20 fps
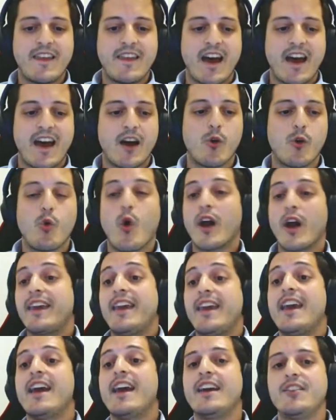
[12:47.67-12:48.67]
that what
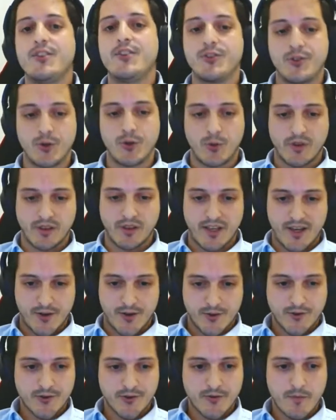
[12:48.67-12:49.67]
can you do with
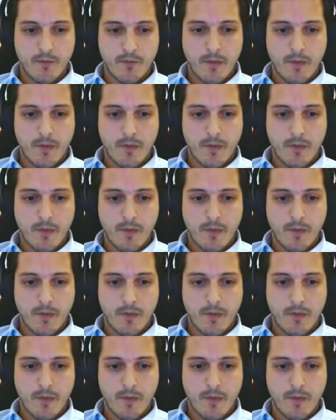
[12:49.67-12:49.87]
Layers?